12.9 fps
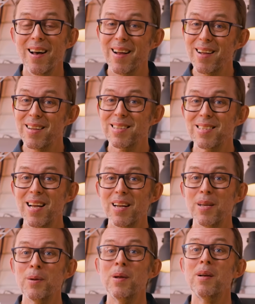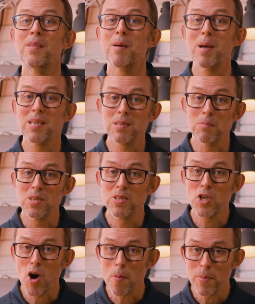and I can tell you they make some
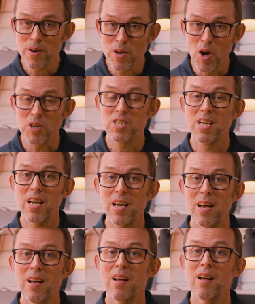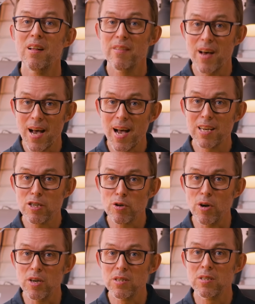top-notch gear that I'd
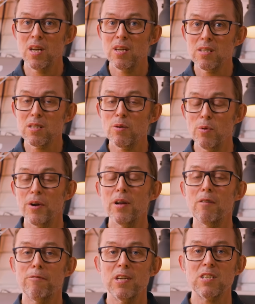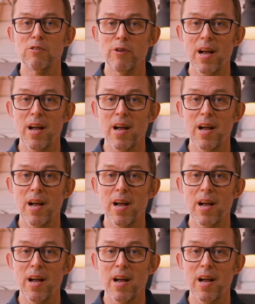trust to run at a fission